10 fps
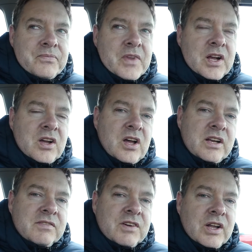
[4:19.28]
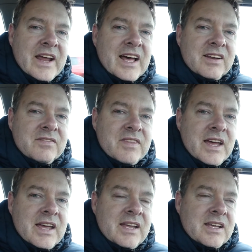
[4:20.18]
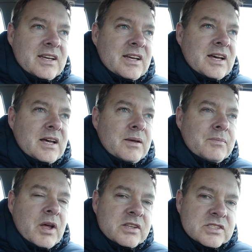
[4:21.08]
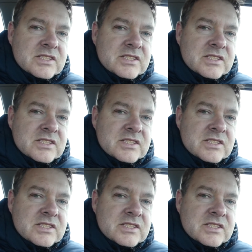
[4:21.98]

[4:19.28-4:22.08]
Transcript: I kind of got out of there. I